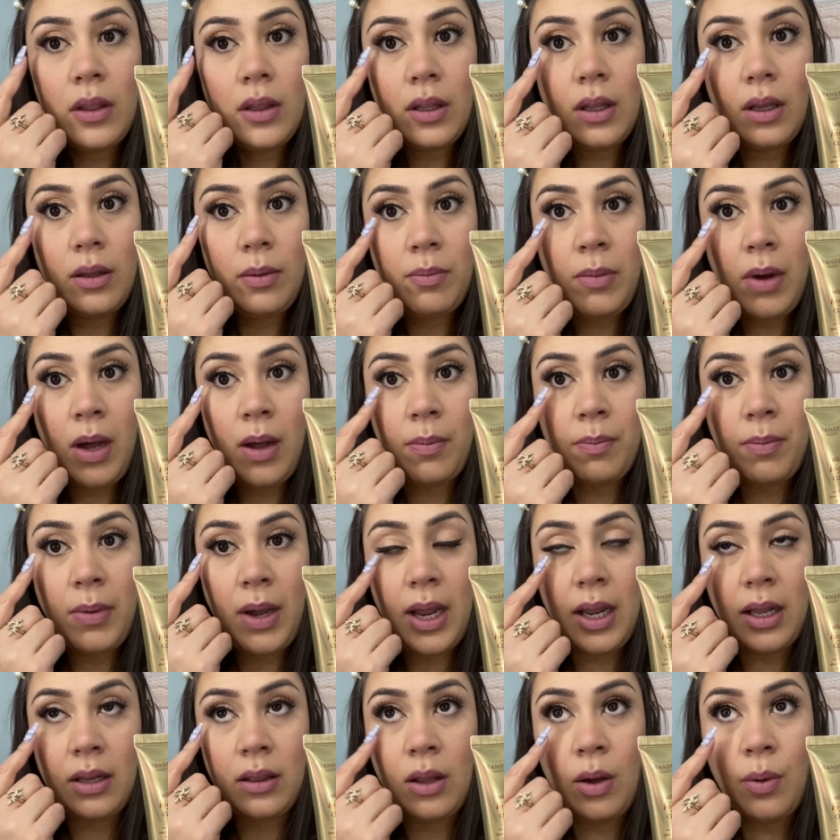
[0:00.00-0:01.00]

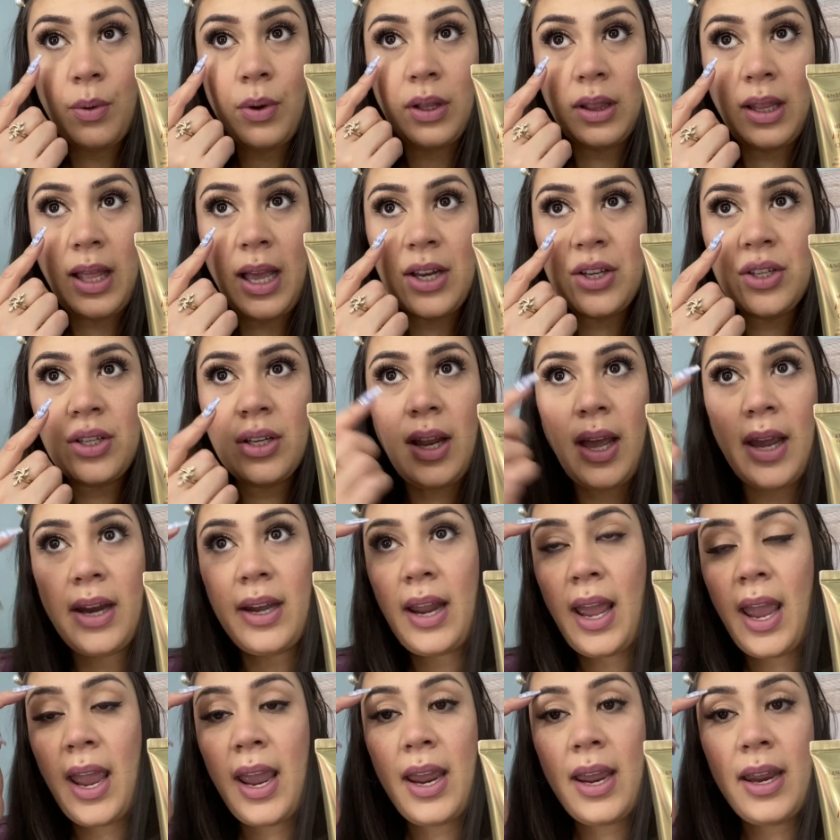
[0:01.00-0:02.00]
my lower lash line,
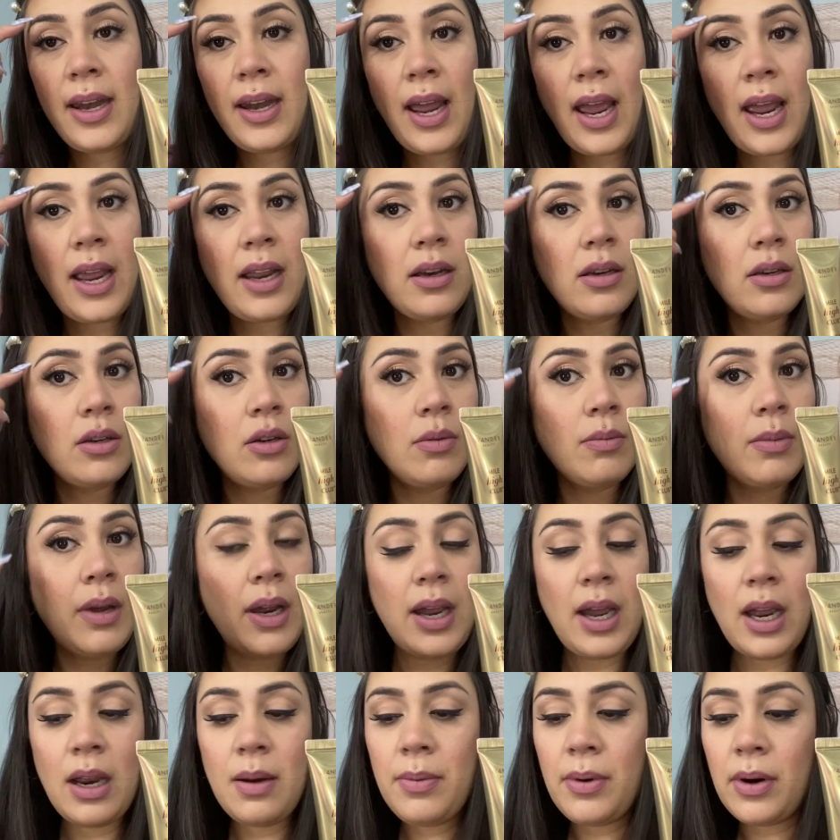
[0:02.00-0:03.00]
and I do
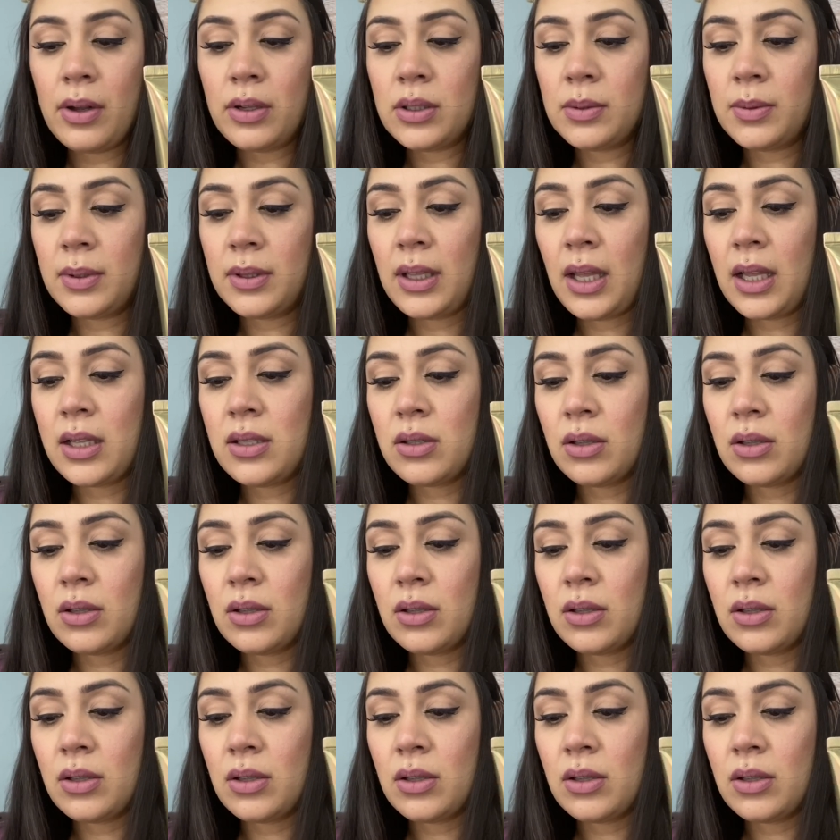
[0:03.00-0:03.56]
my eyebrows with that,